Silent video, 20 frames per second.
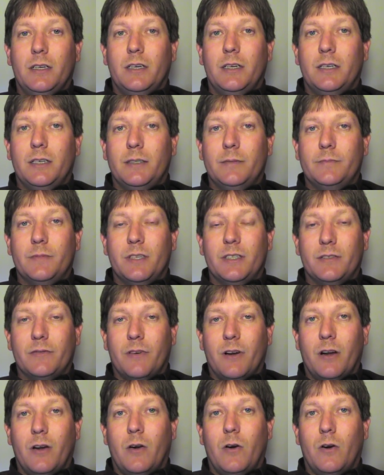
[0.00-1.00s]
it's
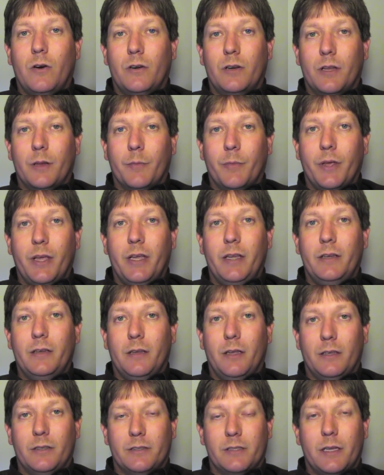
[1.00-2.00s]
very hard to compete
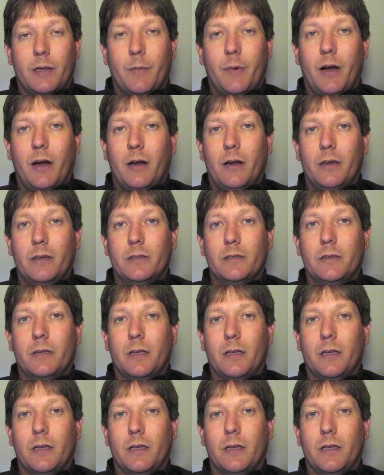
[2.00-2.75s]
in some areas.